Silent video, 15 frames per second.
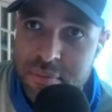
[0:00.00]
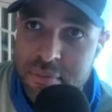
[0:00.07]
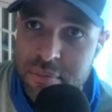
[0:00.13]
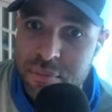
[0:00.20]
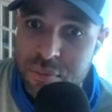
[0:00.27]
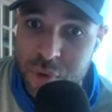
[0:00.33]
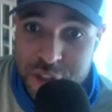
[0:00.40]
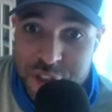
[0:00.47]

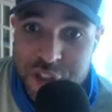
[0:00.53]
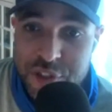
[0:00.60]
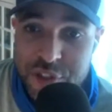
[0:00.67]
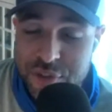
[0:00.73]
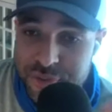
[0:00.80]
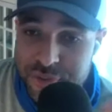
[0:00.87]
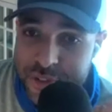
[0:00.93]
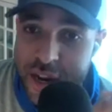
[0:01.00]
once
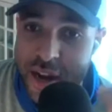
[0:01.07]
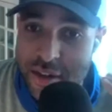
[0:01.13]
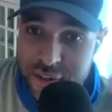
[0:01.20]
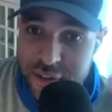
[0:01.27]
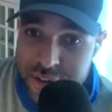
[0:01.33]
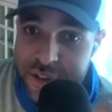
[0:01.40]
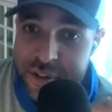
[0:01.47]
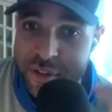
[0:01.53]
you've
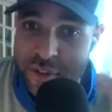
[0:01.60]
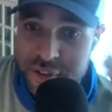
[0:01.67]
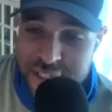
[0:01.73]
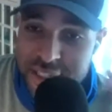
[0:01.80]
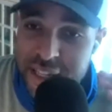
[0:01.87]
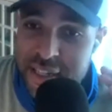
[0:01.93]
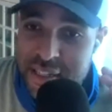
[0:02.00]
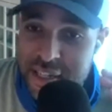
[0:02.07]
gotten your
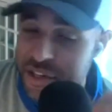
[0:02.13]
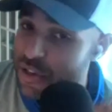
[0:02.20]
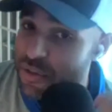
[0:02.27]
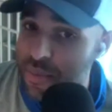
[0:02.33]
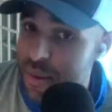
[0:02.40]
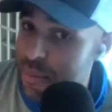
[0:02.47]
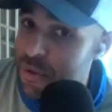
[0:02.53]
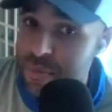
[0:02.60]
sea legs under you,
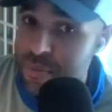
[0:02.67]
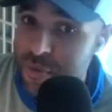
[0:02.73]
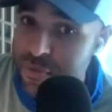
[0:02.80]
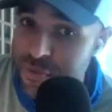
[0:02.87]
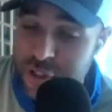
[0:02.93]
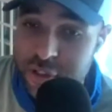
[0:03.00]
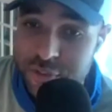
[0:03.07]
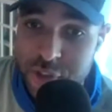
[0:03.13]
maybe you move
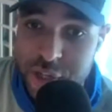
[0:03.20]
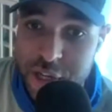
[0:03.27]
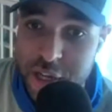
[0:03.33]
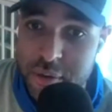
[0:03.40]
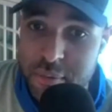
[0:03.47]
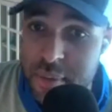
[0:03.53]
to ConvertKit.